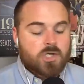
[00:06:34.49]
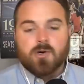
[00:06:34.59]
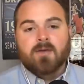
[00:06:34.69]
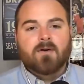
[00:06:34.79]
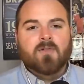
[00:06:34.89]

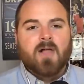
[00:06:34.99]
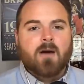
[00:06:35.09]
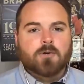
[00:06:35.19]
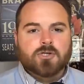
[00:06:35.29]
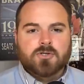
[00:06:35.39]
Trayvon
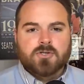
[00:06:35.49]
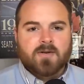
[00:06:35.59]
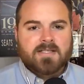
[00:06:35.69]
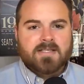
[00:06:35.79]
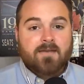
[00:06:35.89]
Flowers, your
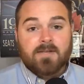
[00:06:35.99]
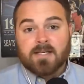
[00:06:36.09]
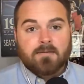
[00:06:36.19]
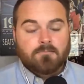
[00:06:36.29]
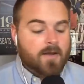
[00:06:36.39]
starting safety,
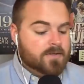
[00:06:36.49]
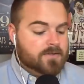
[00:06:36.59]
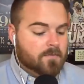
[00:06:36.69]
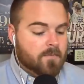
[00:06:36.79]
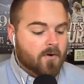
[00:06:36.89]
didn't play in
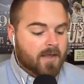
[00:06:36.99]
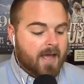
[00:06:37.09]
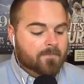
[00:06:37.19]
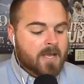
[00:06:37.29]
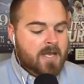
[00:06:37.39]
this football
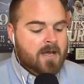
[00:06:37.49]
game.